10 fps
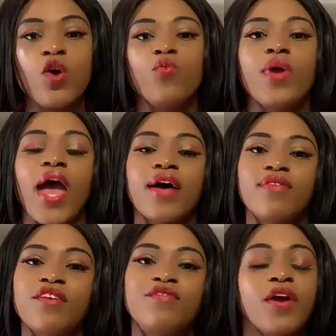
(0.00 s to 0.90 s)
We have
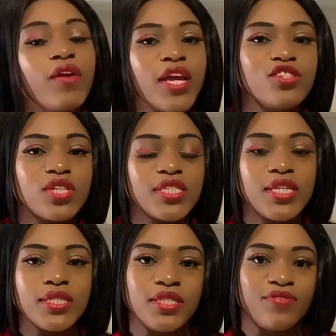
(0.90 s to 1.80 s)
a very
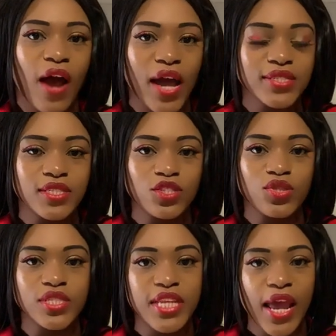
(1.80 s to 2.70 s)
interesting device
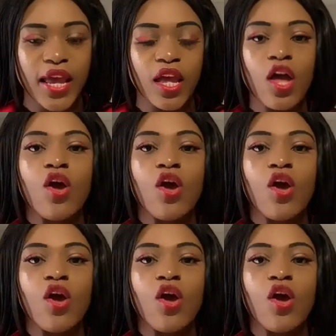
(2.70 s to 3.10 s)
today